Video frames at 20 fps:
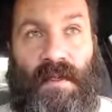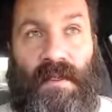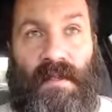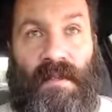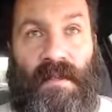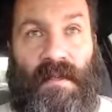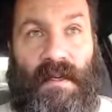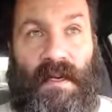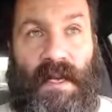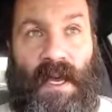
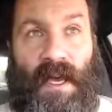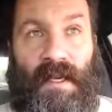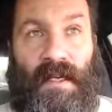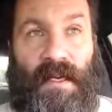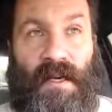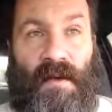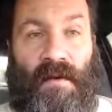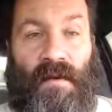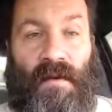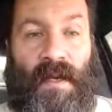in,
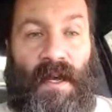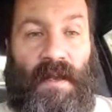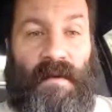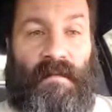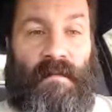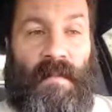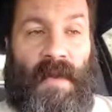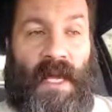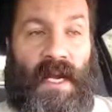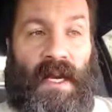
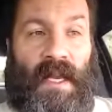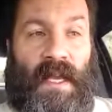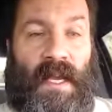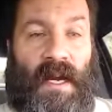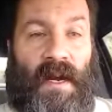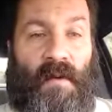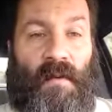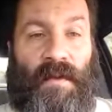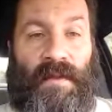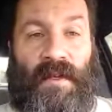cutting
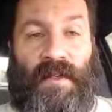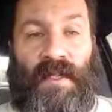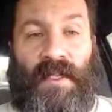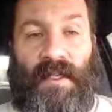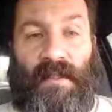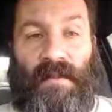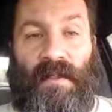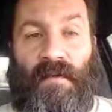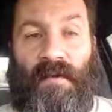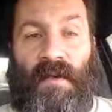Medicare when there's still
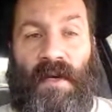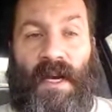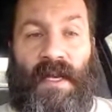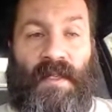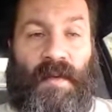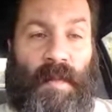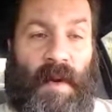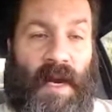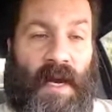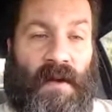no
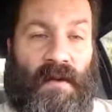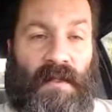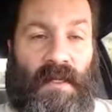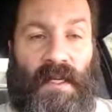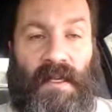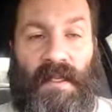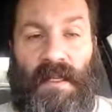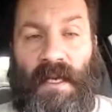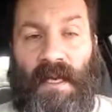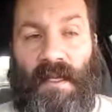transparency
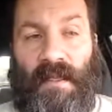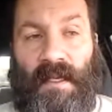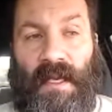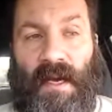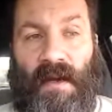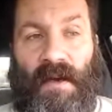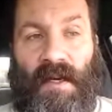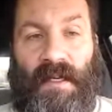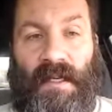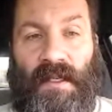in the
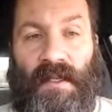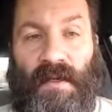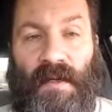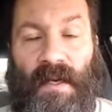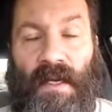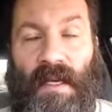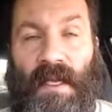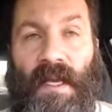healthcare industry.